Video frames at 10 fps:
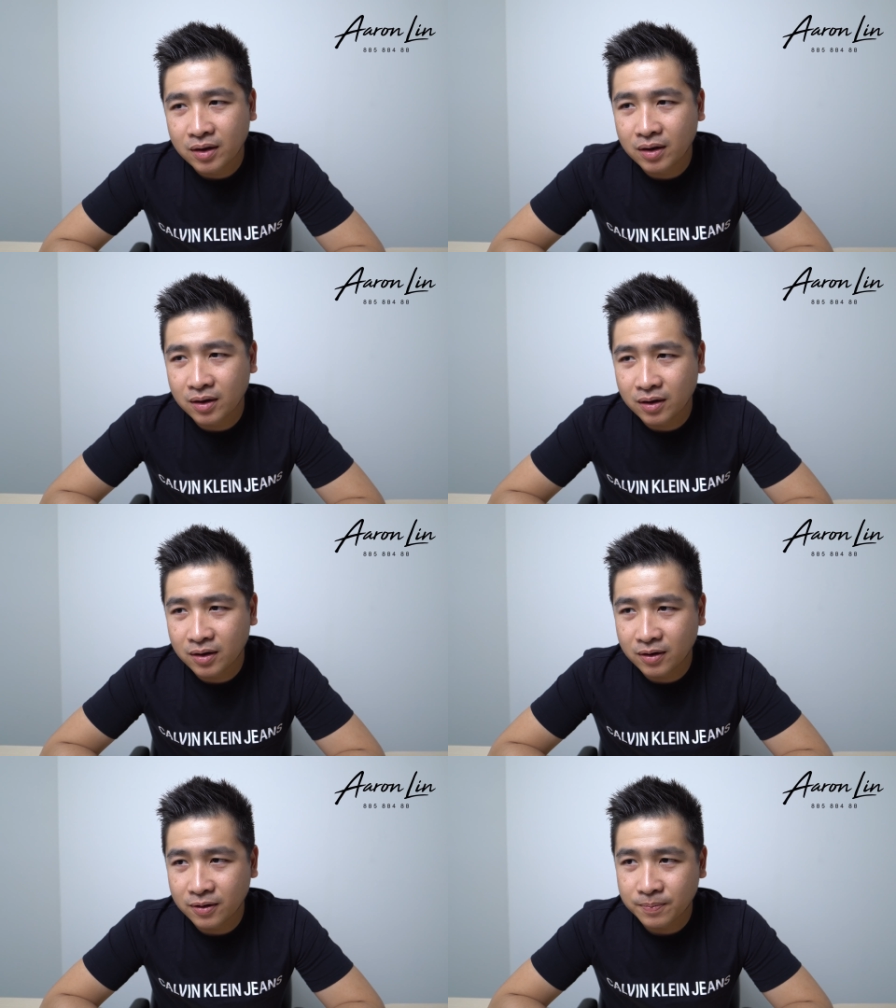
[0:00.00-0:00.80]

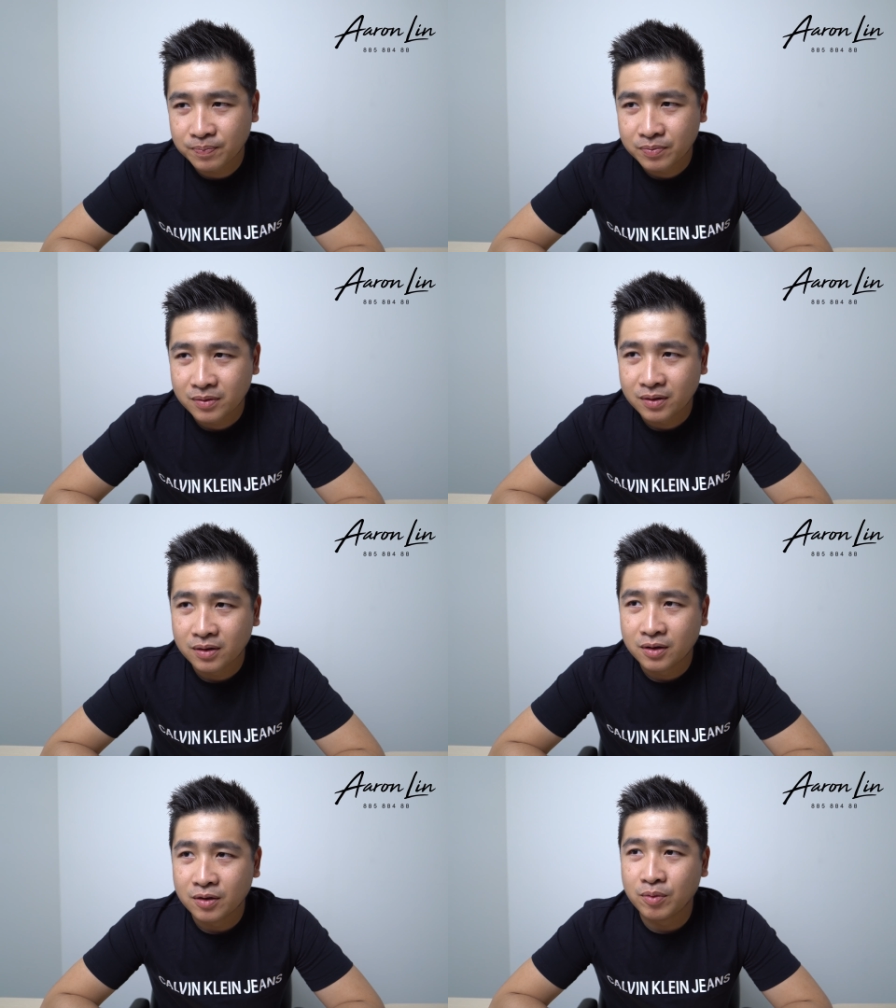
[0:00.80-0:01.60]

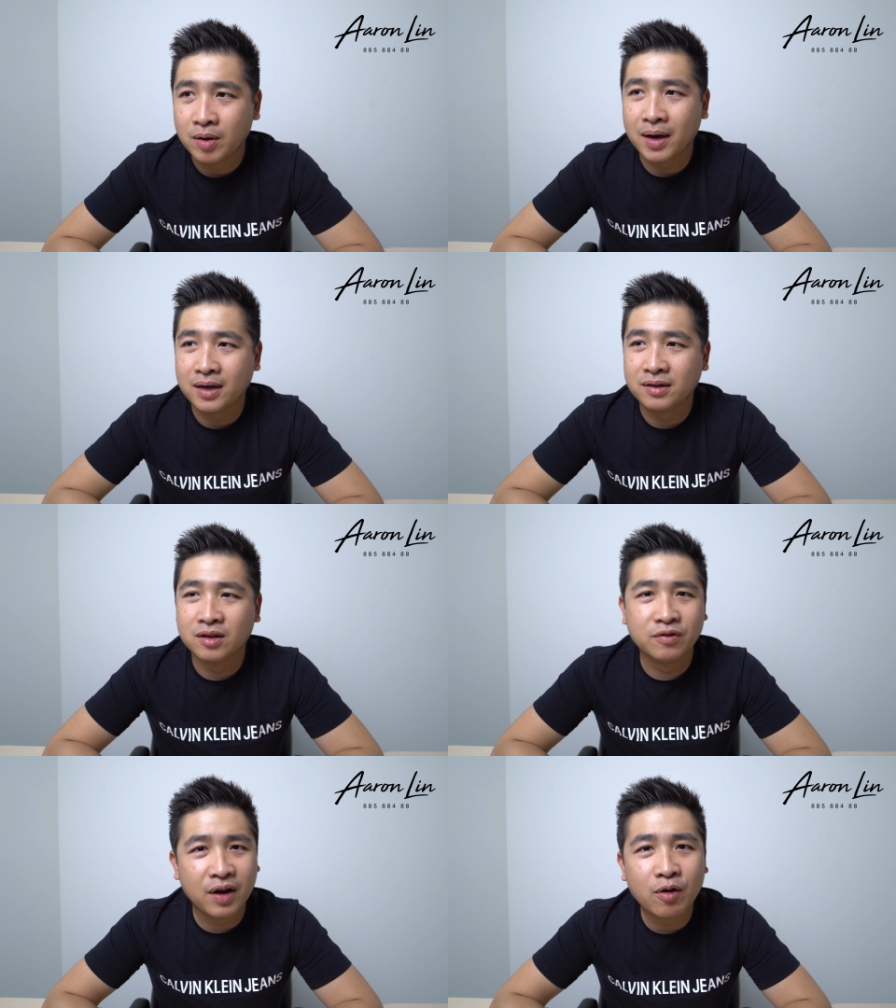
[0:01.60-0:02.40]
it's
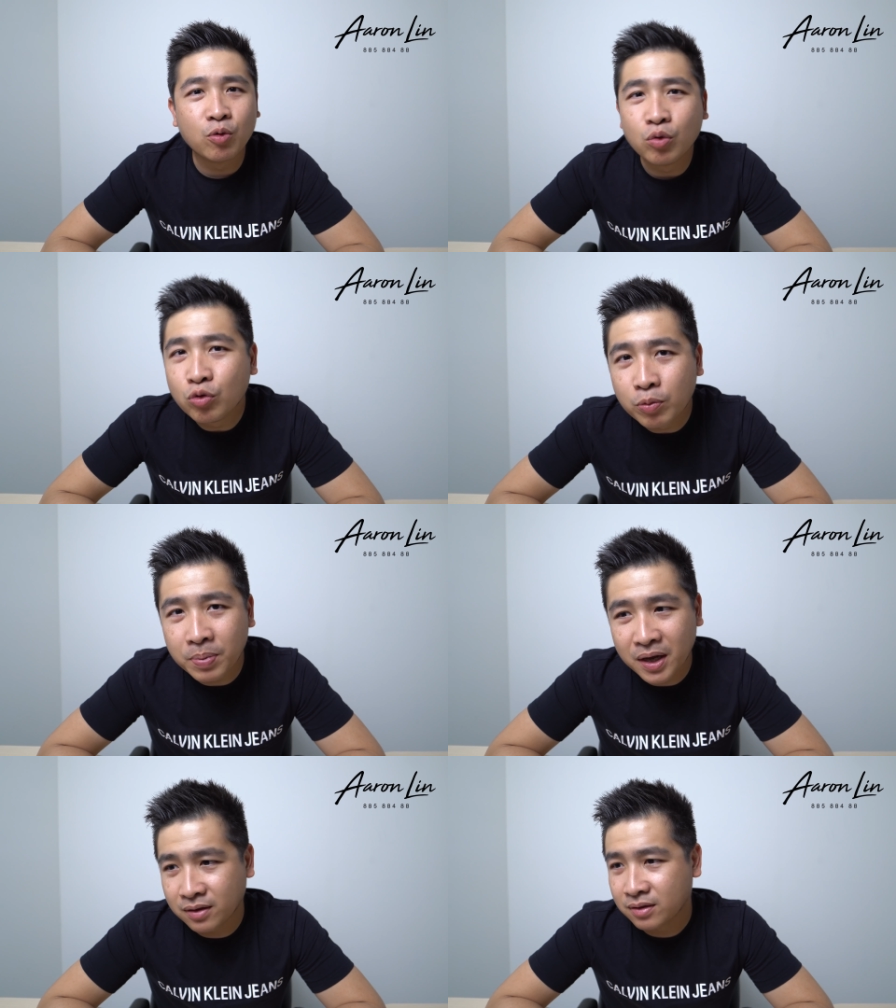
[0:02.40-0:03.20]
a very ulu
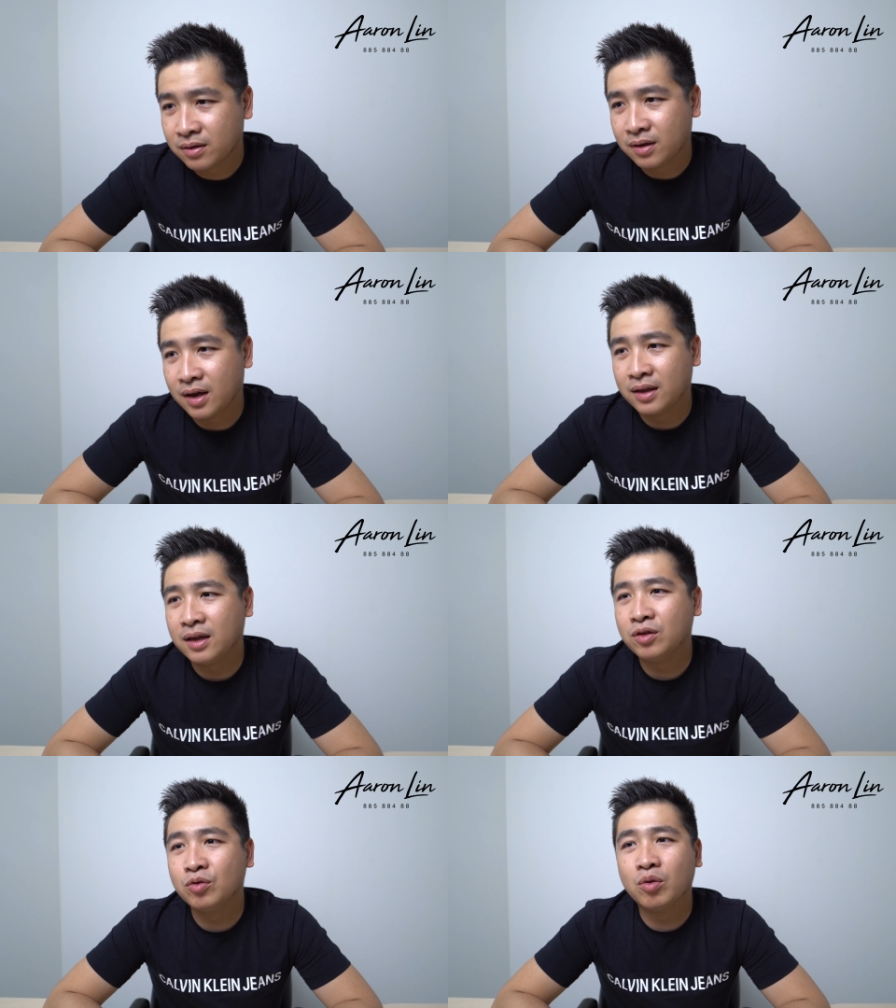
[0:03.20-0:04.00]
place and
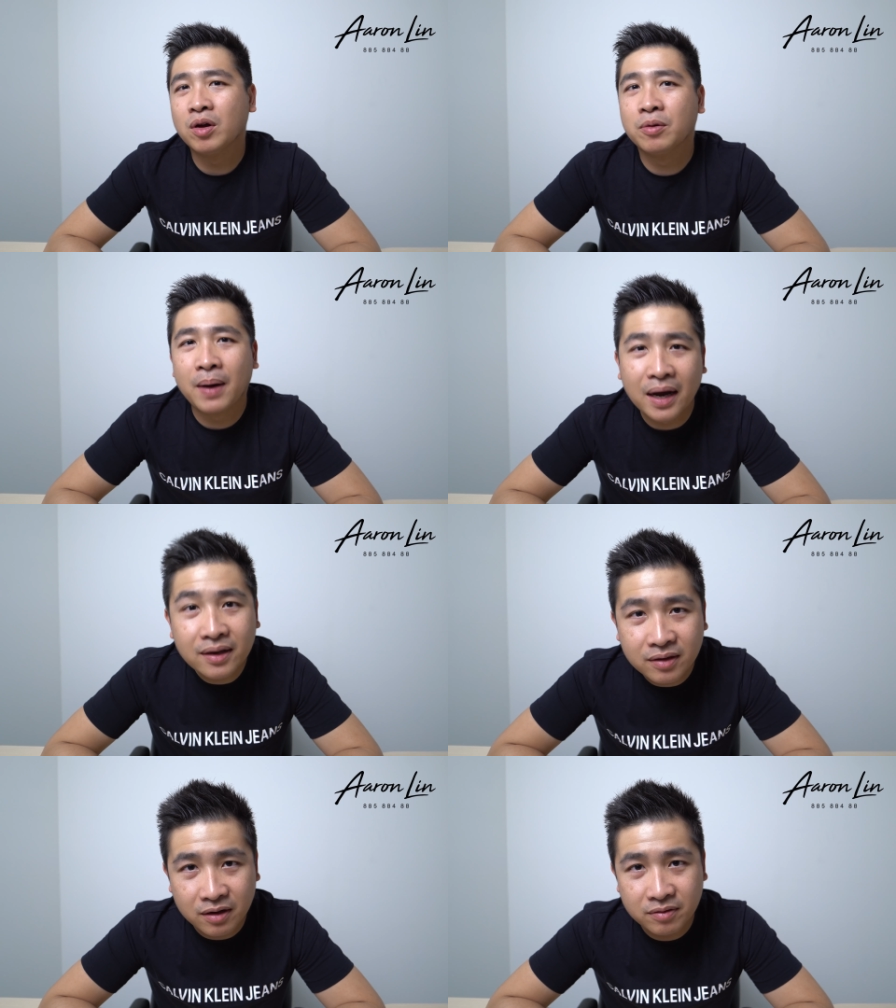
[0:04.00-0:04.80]
then no one to buy
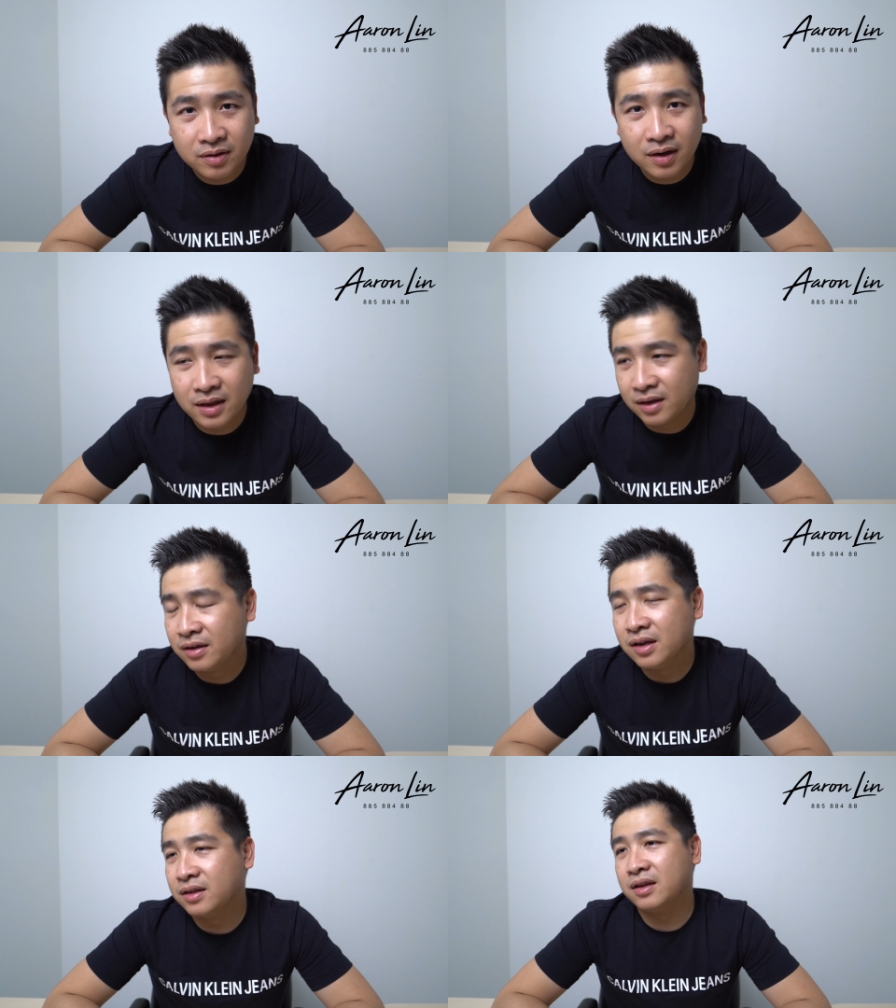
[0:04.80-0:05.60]
this area,
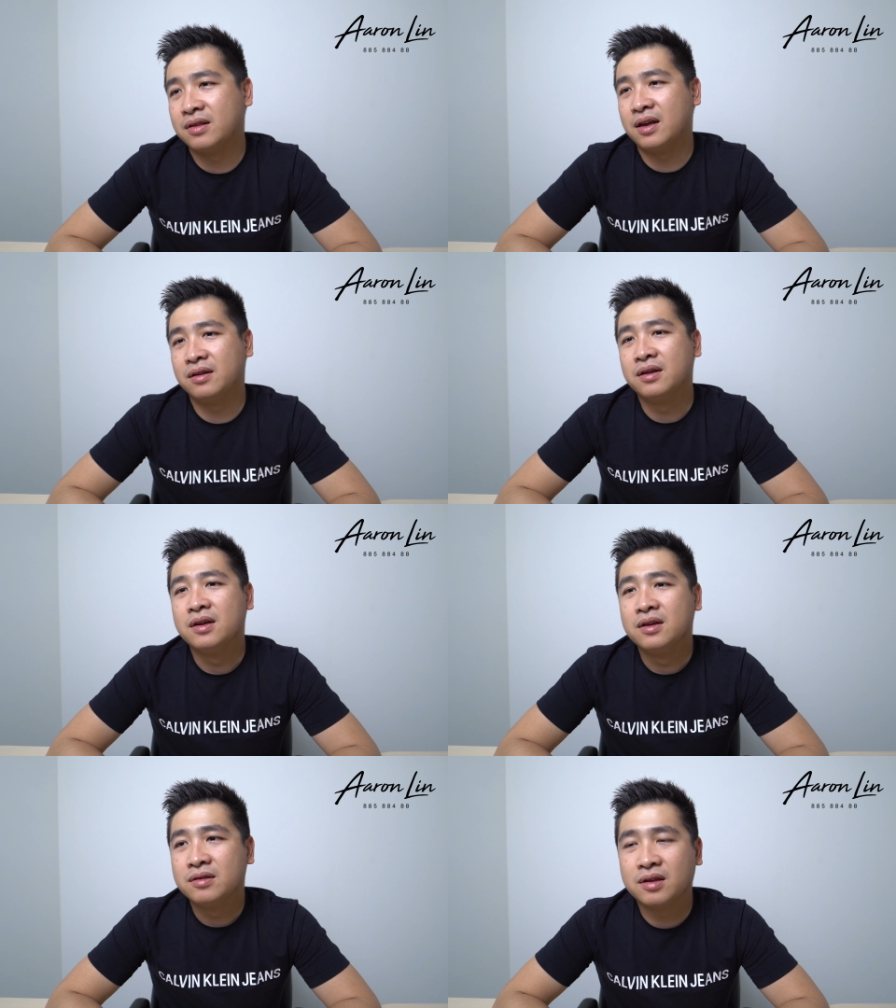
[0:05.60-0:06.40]
and yet there's like
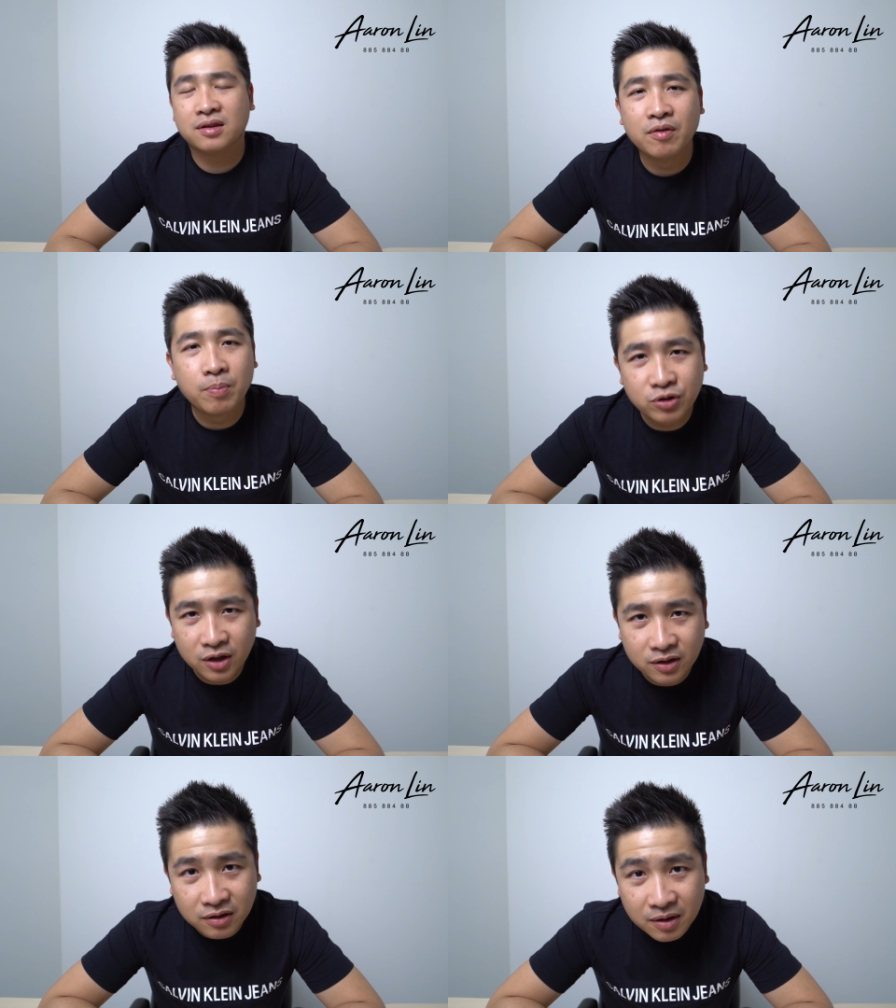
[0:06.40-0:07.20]
6-7
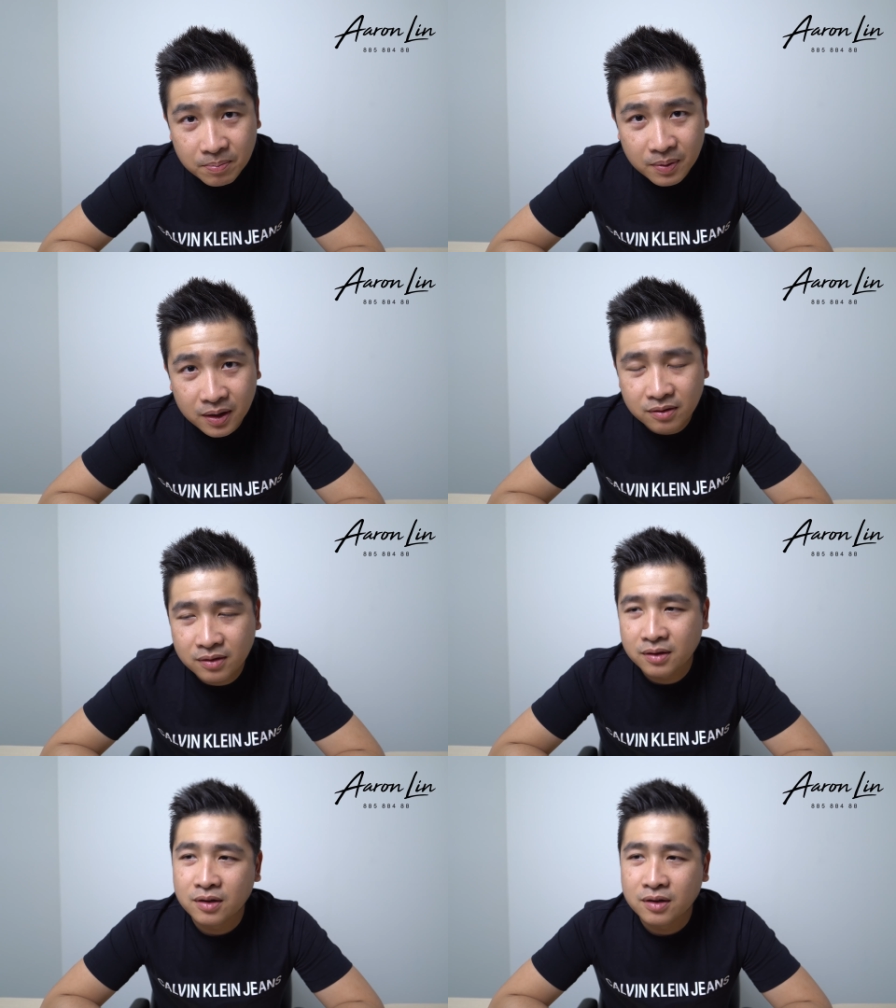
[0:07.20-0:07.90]
projects in the same place.